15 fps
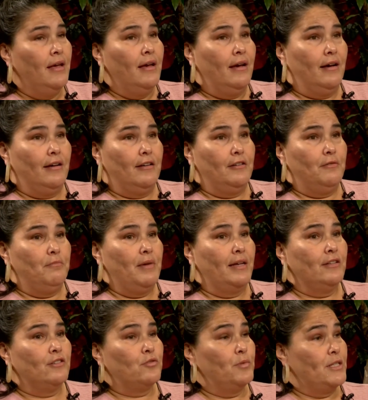
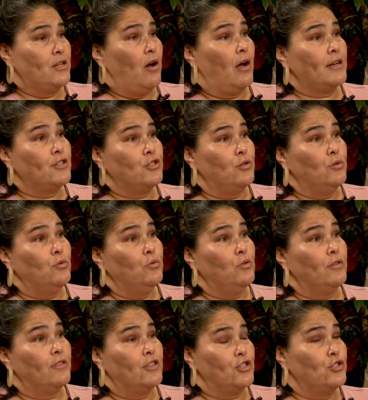And so we talk
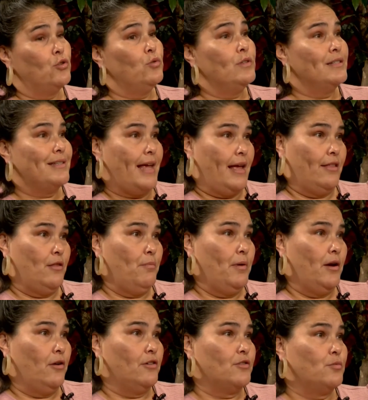to the students and the
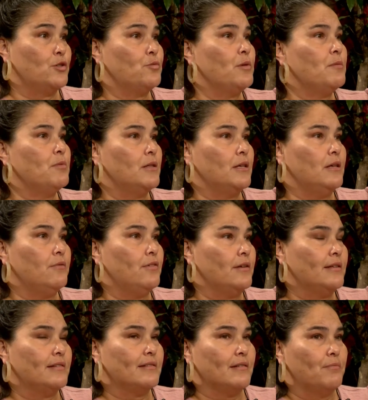parents, which we believe
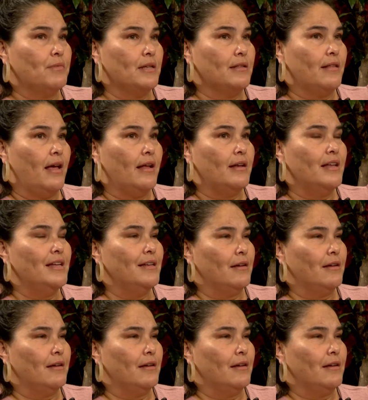is something that